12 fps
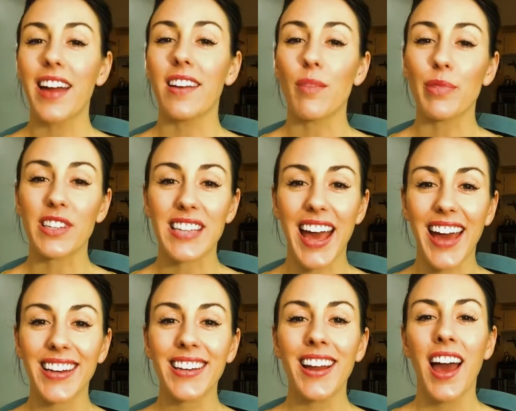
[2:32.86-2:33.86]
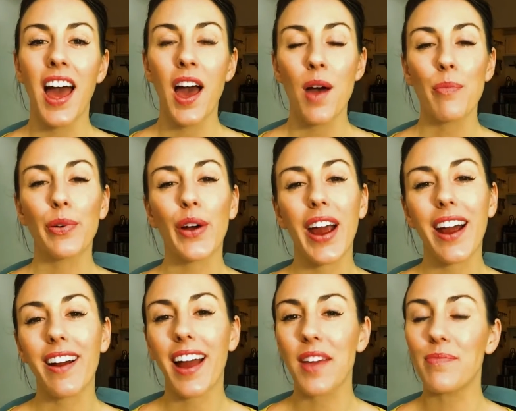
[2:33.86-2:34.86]
And number ten,
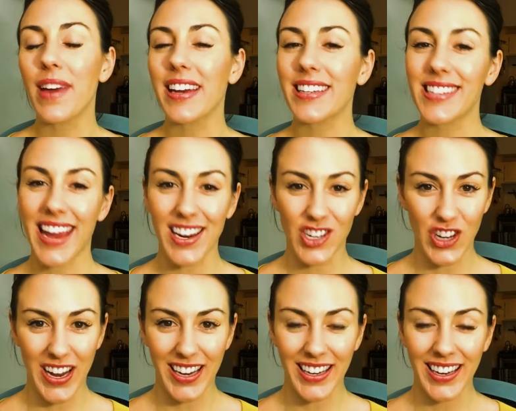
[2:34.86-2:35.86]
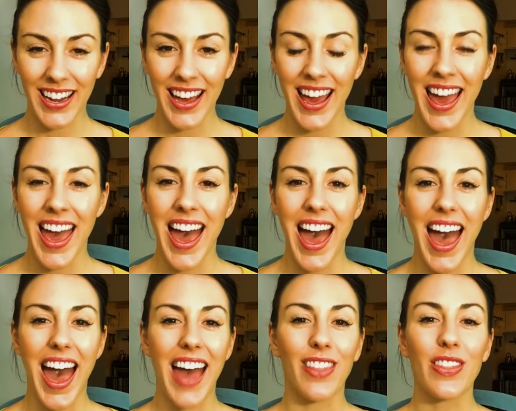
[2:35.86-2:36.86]
prayer and meditation.
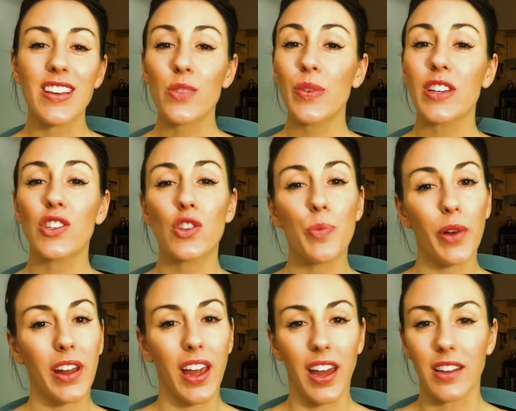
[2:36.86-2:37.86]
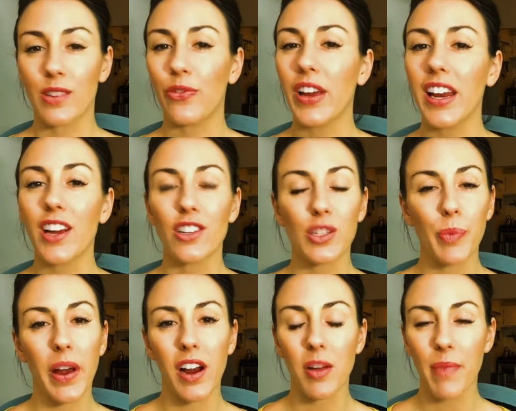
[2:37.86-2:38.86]
And this one is super key. It's feeding your
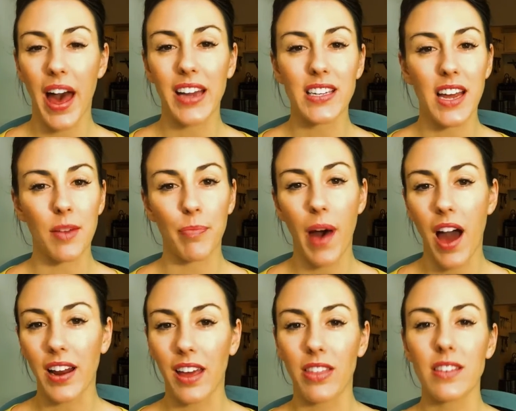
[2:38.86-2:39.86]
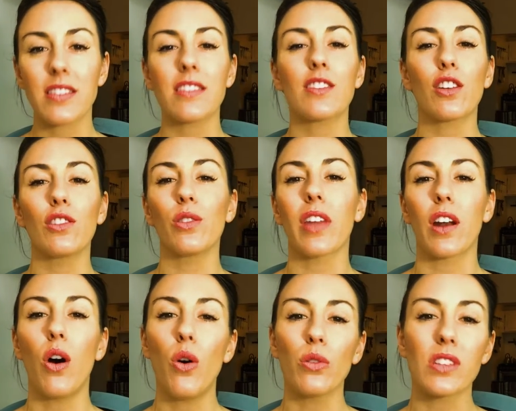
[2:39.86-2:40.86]
spirit, mind, and body. This is the glue
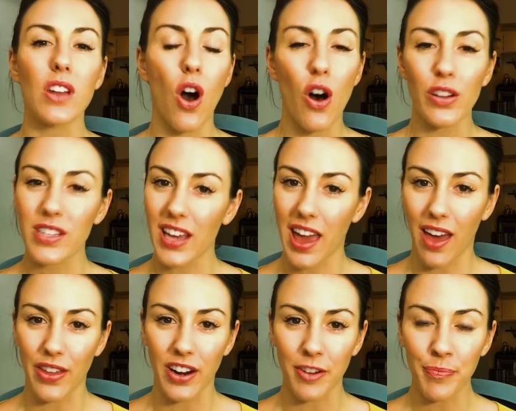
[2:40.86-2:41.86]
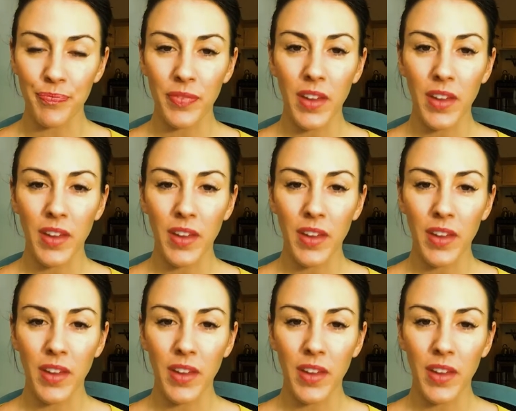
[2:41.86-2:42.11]
that holds it all together,